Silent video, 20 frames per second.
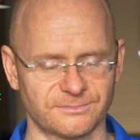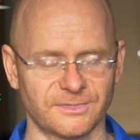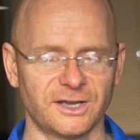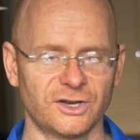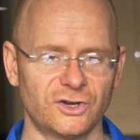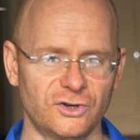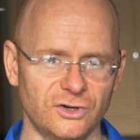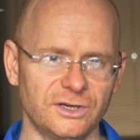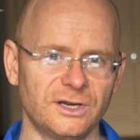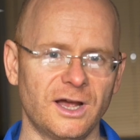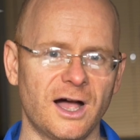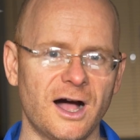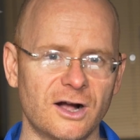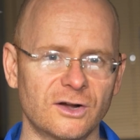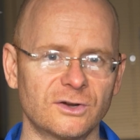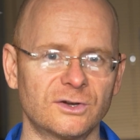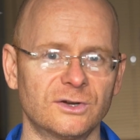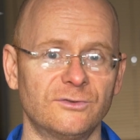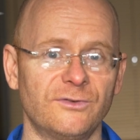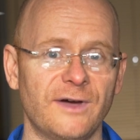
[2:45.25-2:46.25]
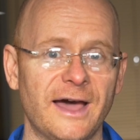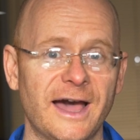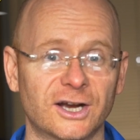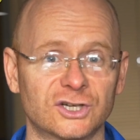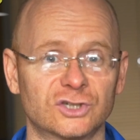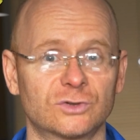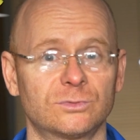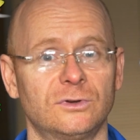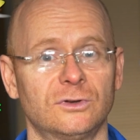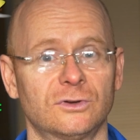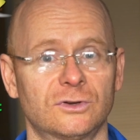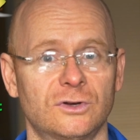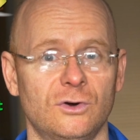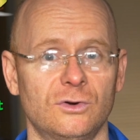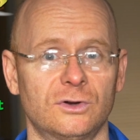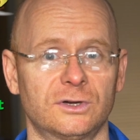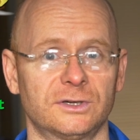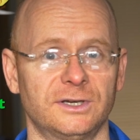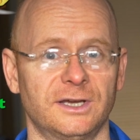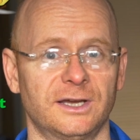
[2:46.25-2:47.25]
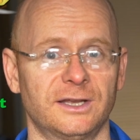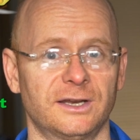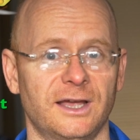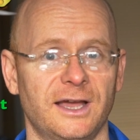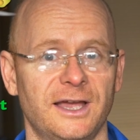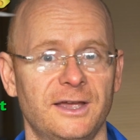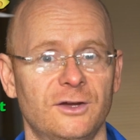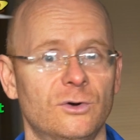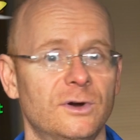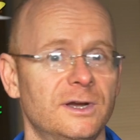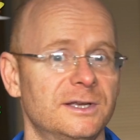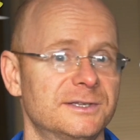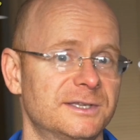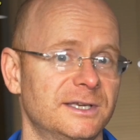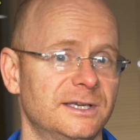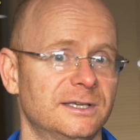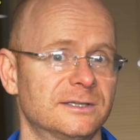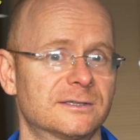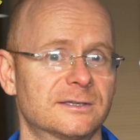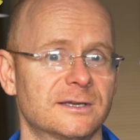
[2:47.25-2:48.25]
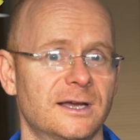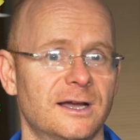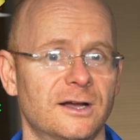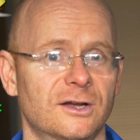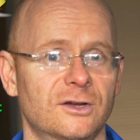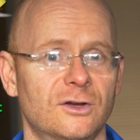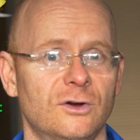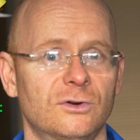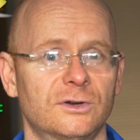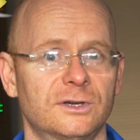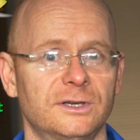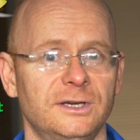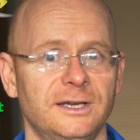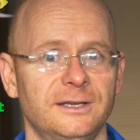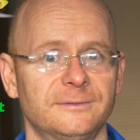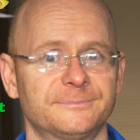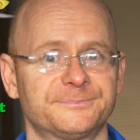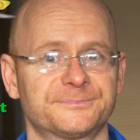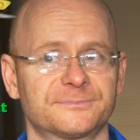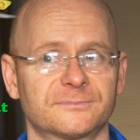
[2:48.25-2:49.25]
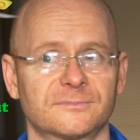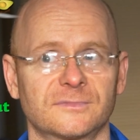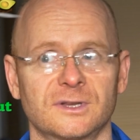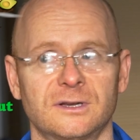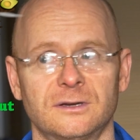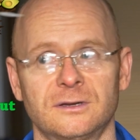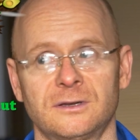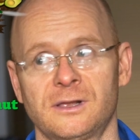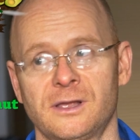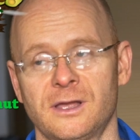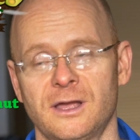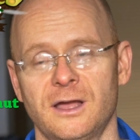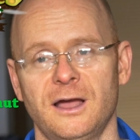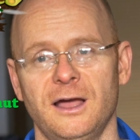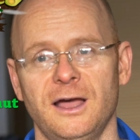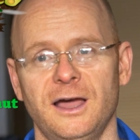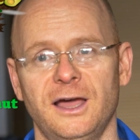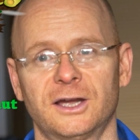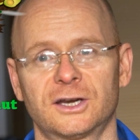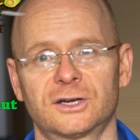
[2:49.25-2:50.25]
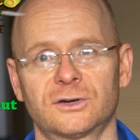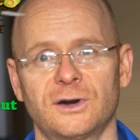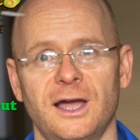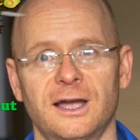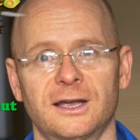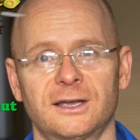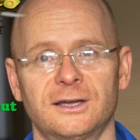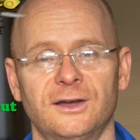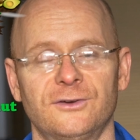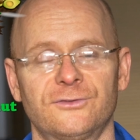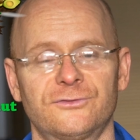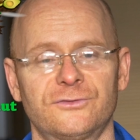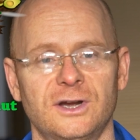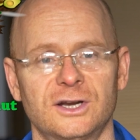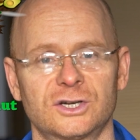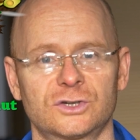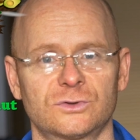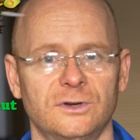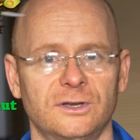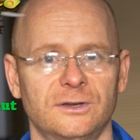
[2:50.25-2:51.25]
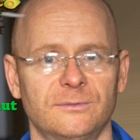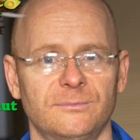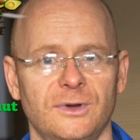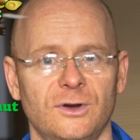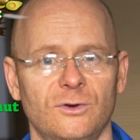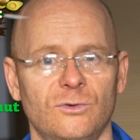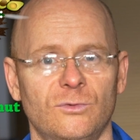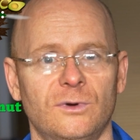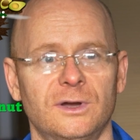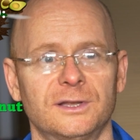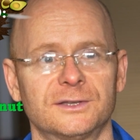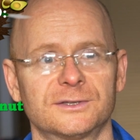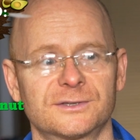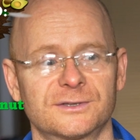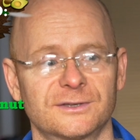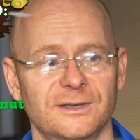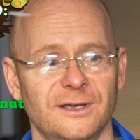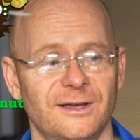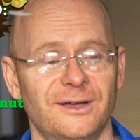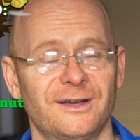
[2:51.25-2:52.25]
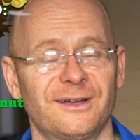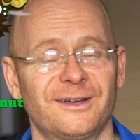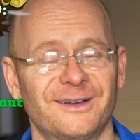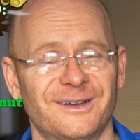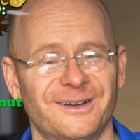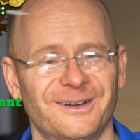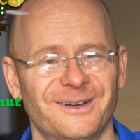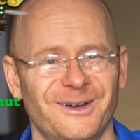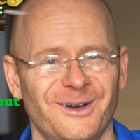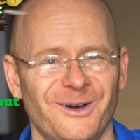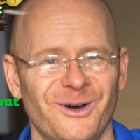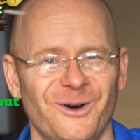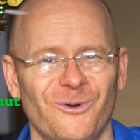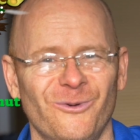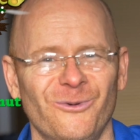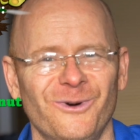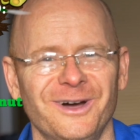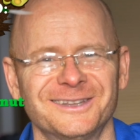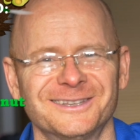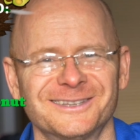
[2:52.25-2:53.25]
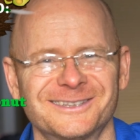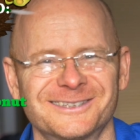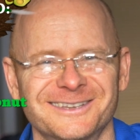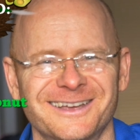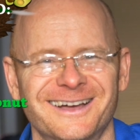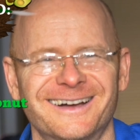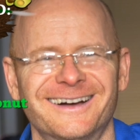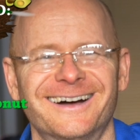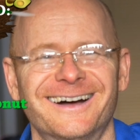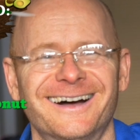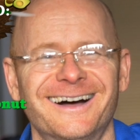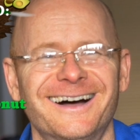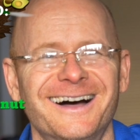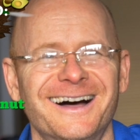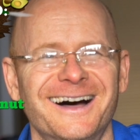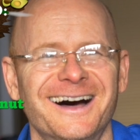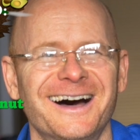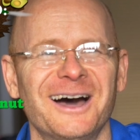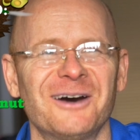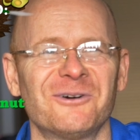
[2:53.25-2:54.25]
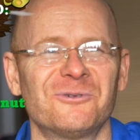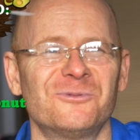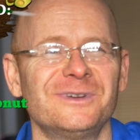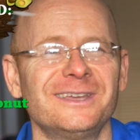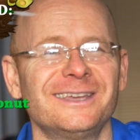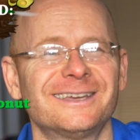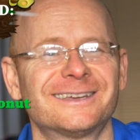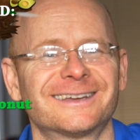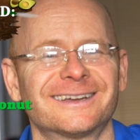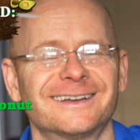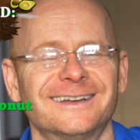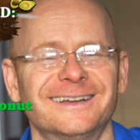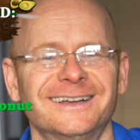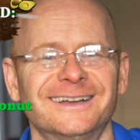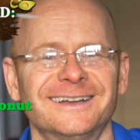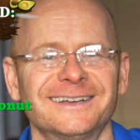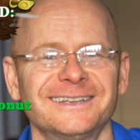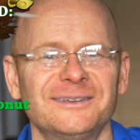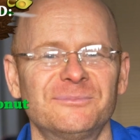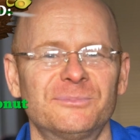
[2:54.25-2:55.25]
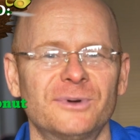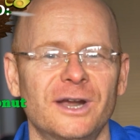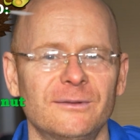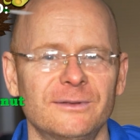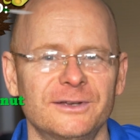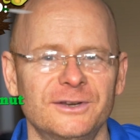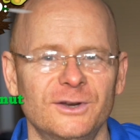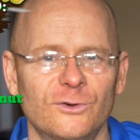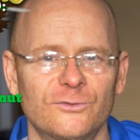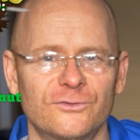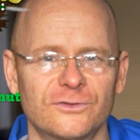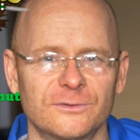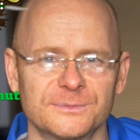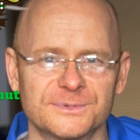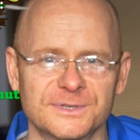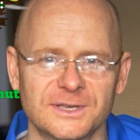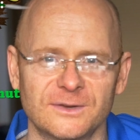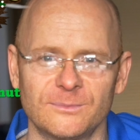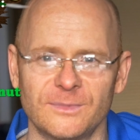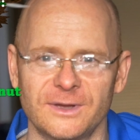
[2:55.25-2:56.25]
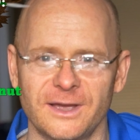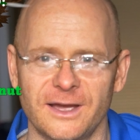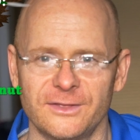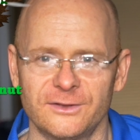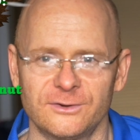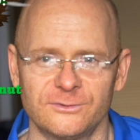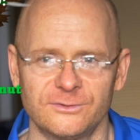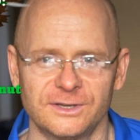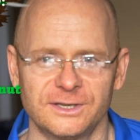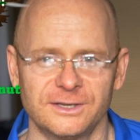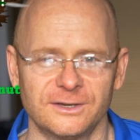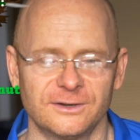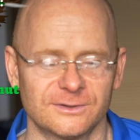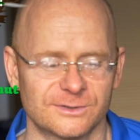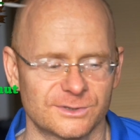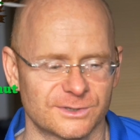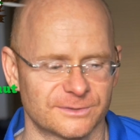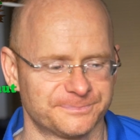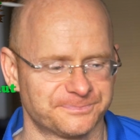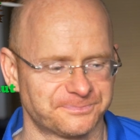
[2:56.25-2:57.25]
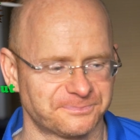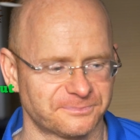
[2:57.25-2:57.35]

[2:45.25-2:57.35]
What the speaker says: a good hunk of actual coconut. I always eat coconut. I crack a fresh one about once a week. You probably know from some of my other videos.